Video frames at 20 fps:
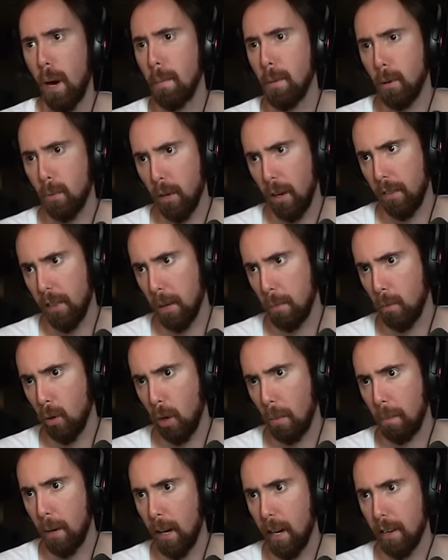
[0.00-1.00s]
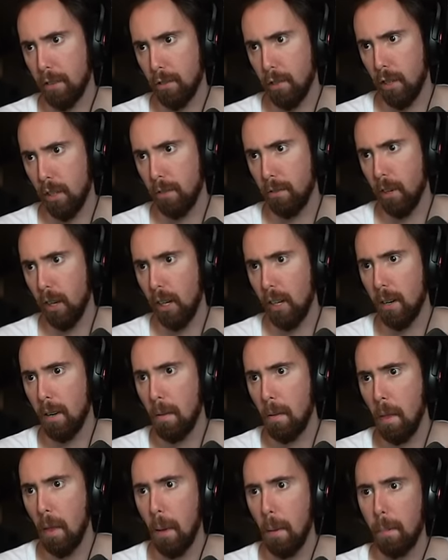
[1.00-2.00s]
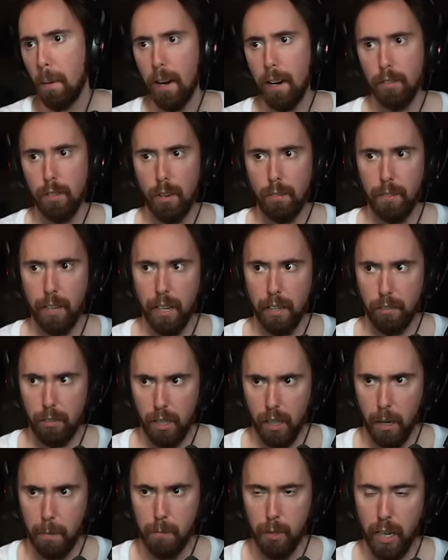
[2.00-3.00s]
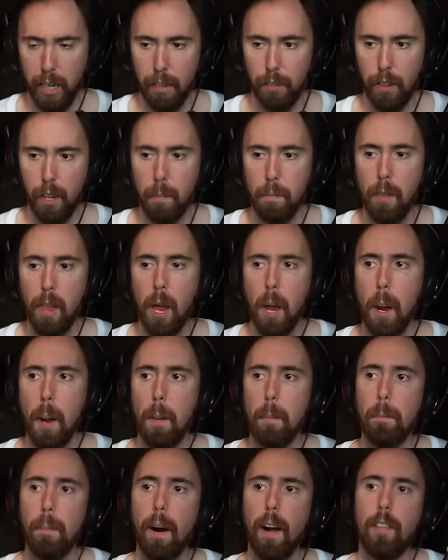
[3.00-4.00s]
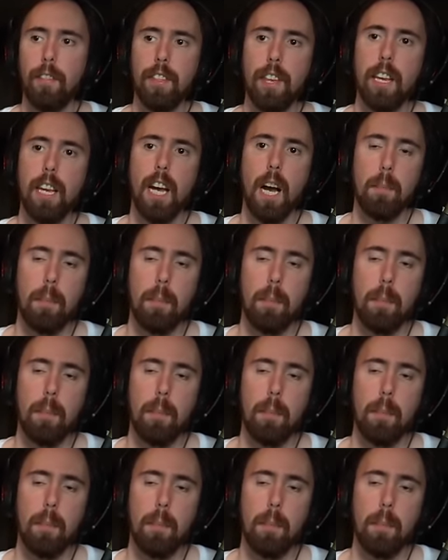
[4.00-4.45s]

probably one of the more positive. Uh, positive things that comes out of them but the